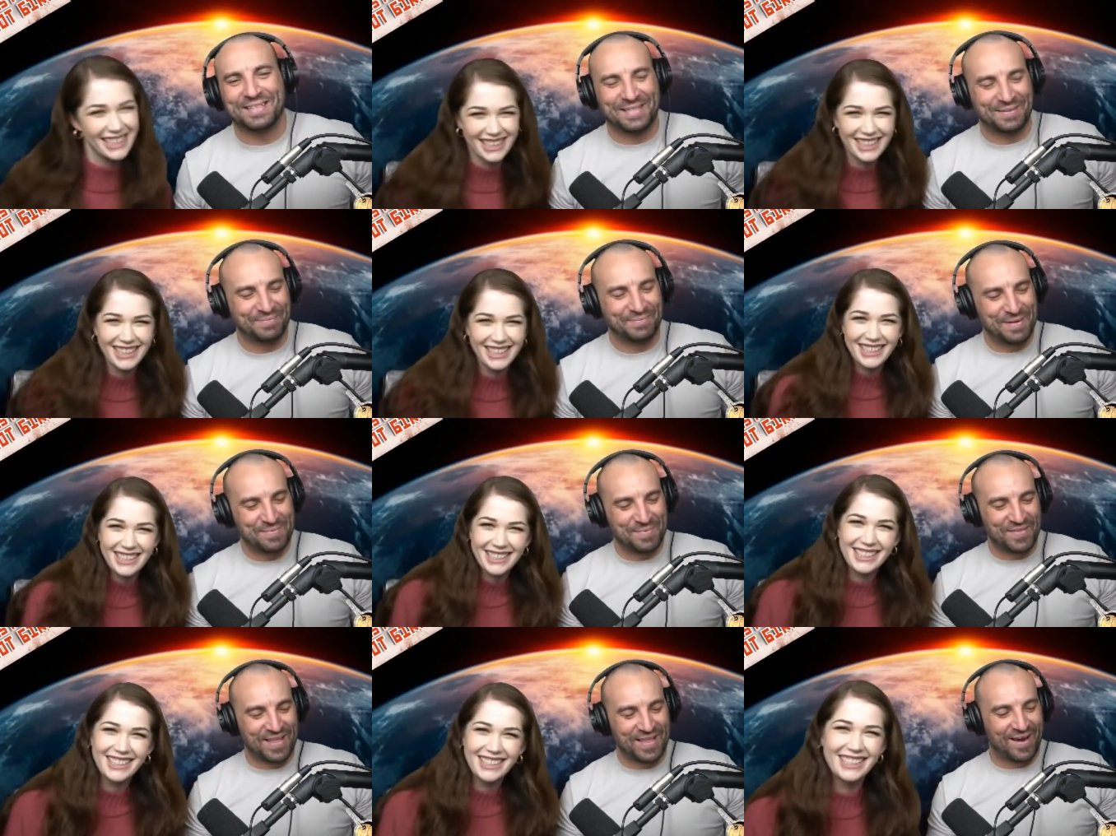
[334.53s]
Speaker 1: mean
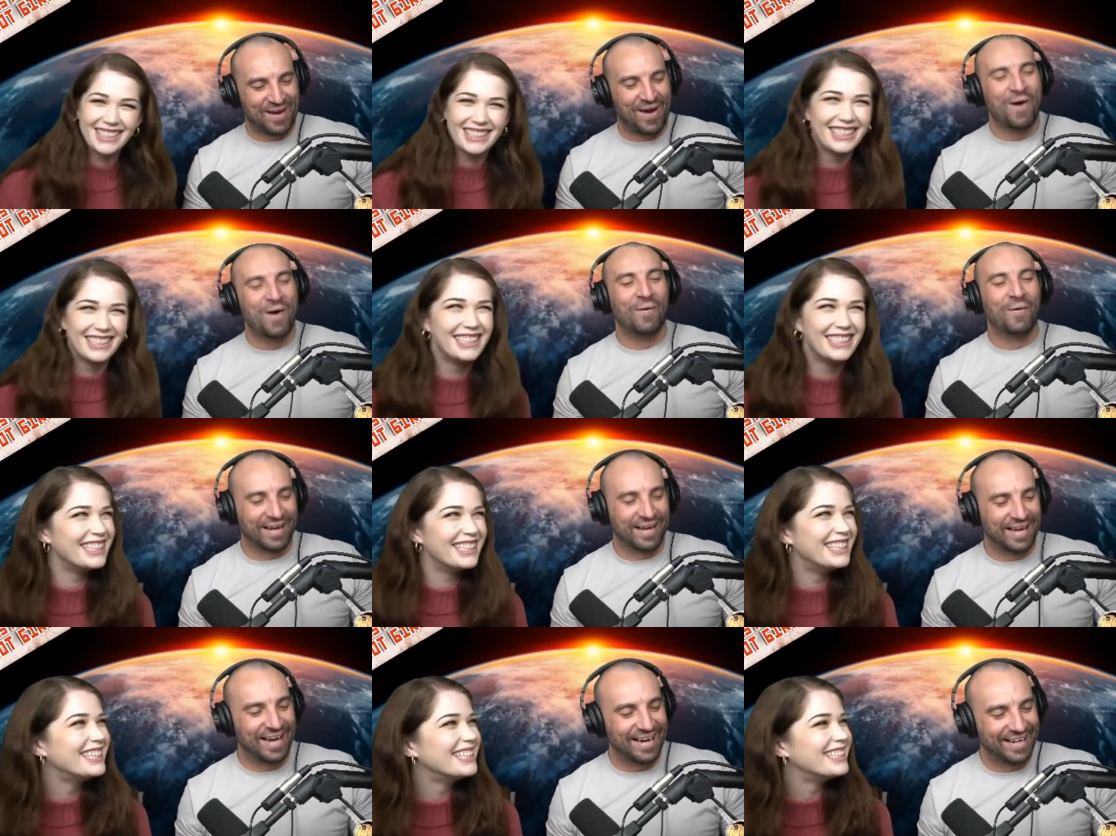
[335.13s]
by that? Oh,
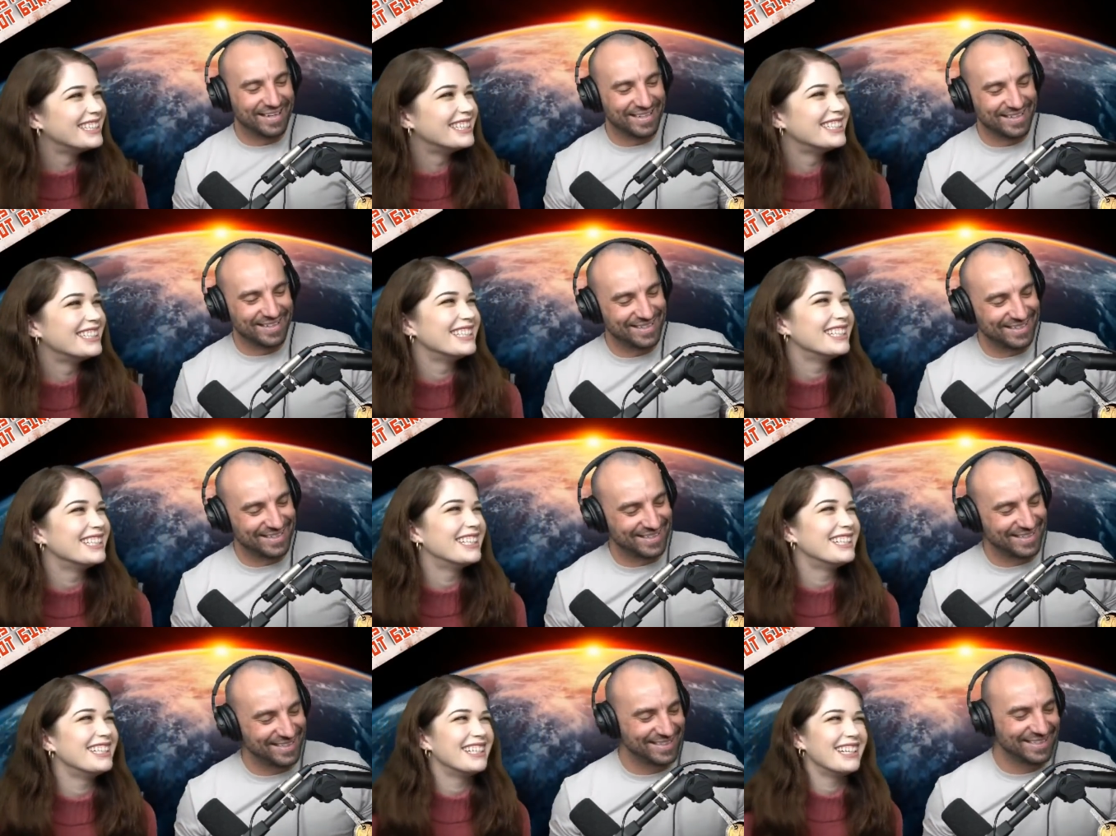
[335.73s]
okay.
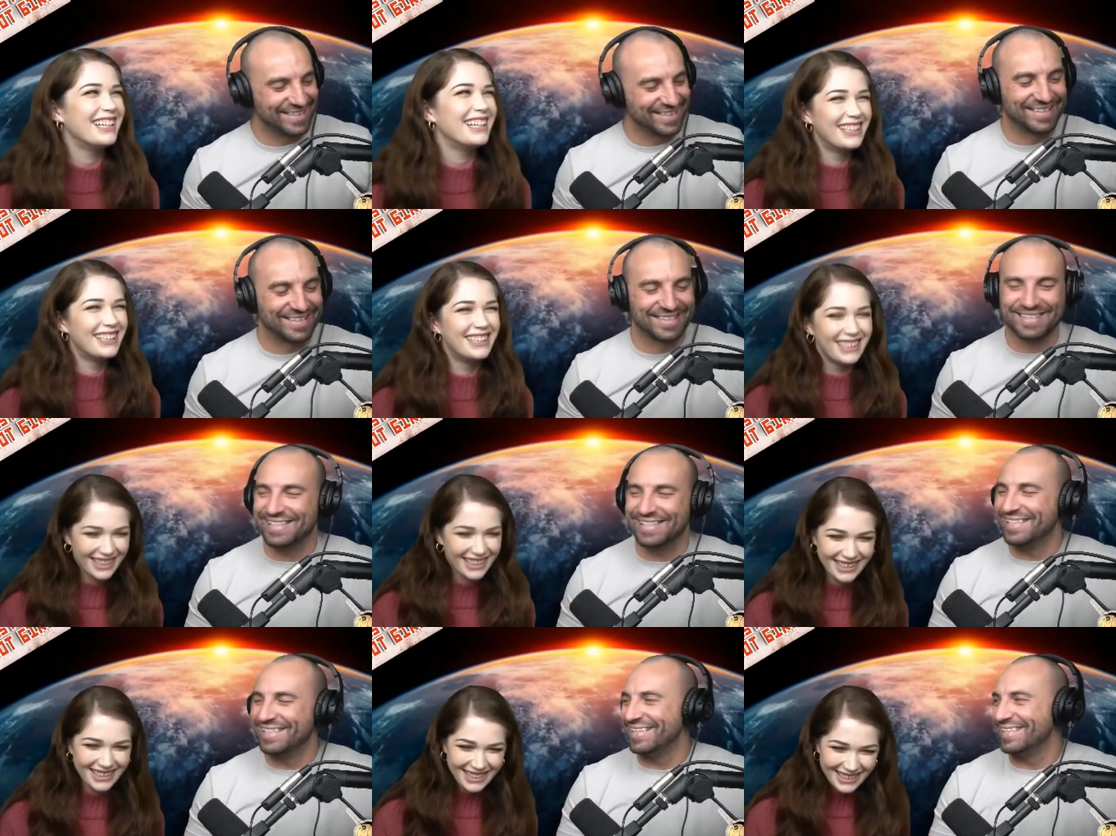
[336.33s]

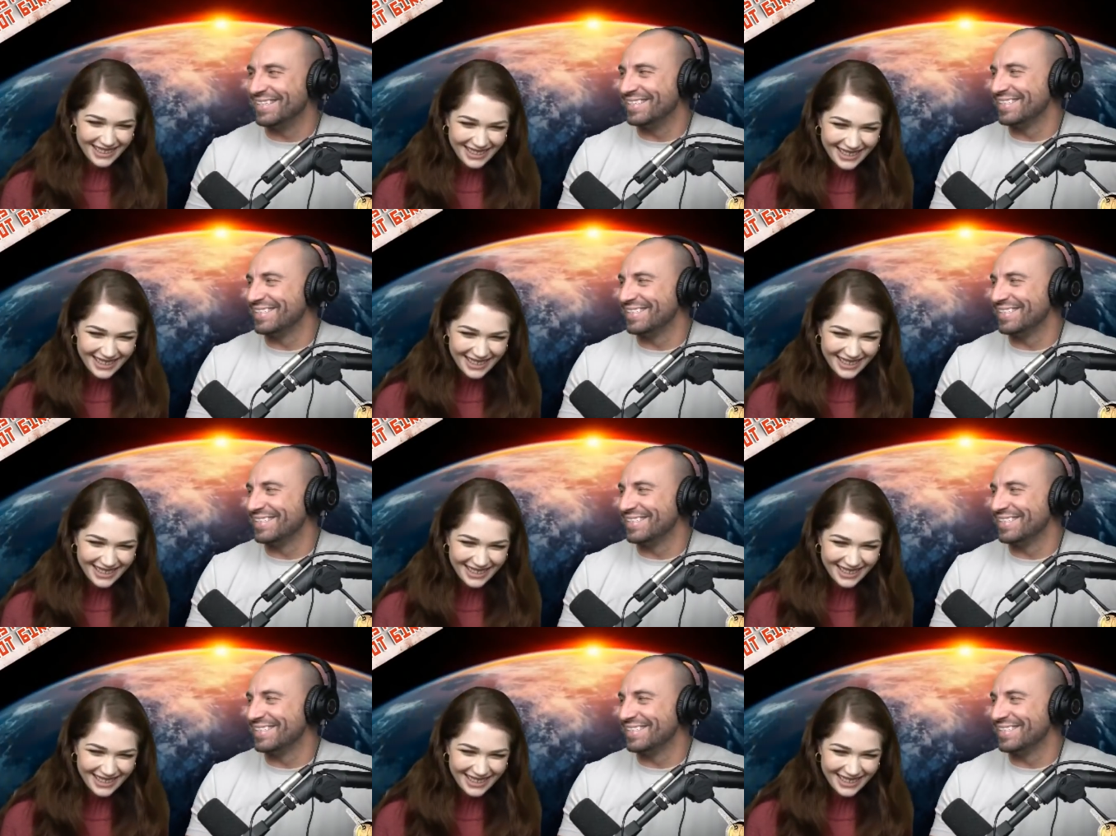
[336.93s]
She